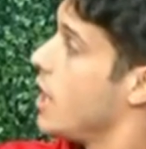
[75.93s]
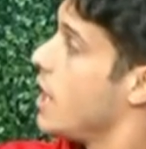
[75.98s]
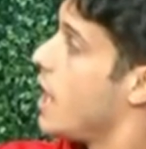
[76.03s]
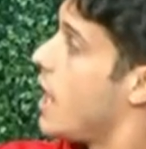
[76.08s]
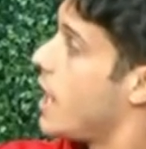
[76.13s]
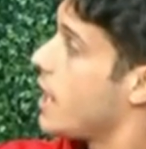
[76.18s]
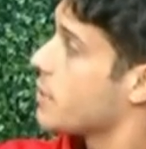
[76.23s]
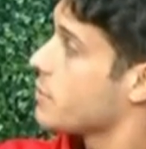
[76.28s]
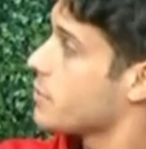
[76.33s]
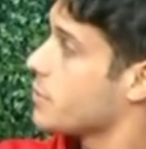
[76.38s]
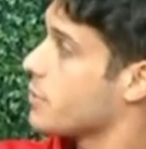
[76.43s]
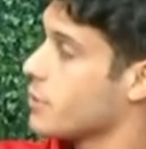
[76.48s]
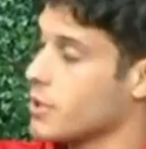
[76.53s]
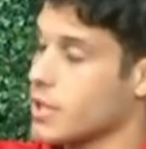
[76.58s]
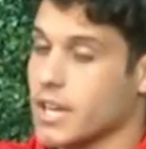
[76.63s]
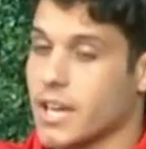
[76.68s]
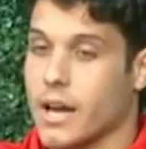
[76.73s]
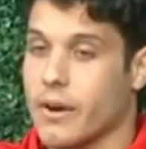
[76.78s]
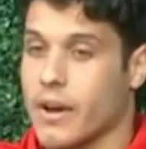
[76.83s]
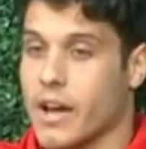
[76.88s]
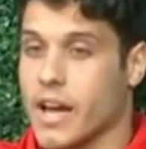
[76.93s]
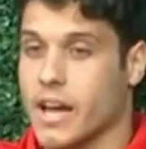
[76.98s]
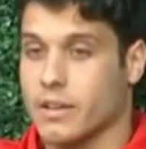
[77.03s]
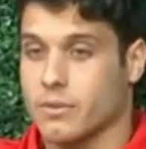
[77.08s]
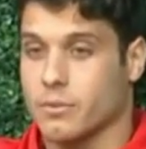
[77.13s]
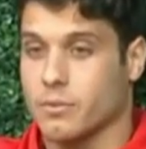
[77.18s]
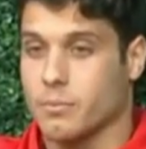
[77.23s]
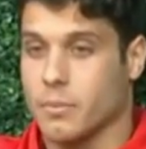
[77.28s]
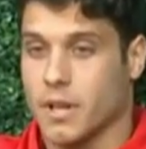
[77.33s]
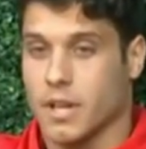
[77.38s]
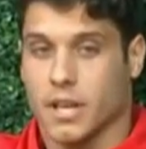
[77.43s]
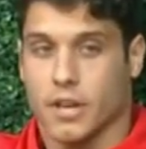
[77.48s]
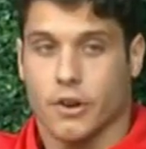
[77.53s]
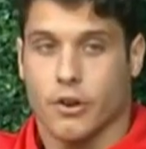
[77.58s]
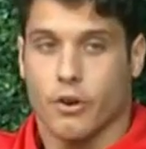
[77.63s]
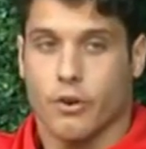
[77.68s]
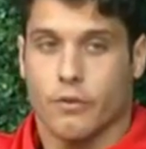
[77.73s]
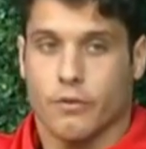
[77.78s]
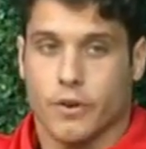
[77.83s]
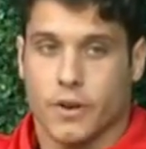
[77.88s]
I act with her like how I act with my like
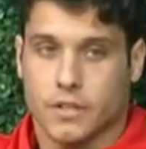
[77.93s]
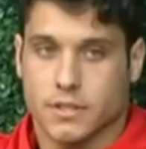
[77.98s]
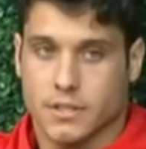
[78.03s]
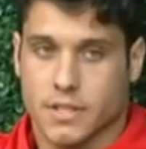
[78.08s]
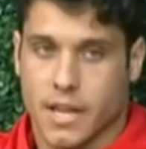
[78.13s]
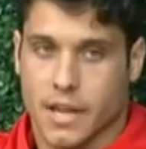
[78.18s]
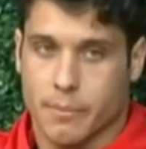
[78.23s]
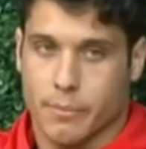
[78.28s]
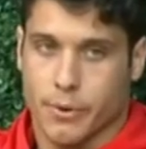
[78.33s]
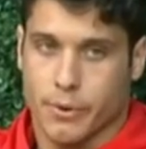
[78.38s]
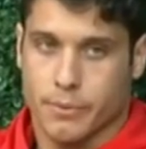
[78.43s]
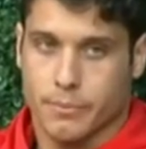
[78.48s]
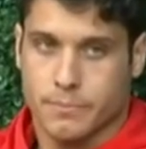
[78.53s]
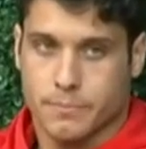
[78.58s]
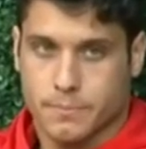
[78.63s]
girlfriends, Amber.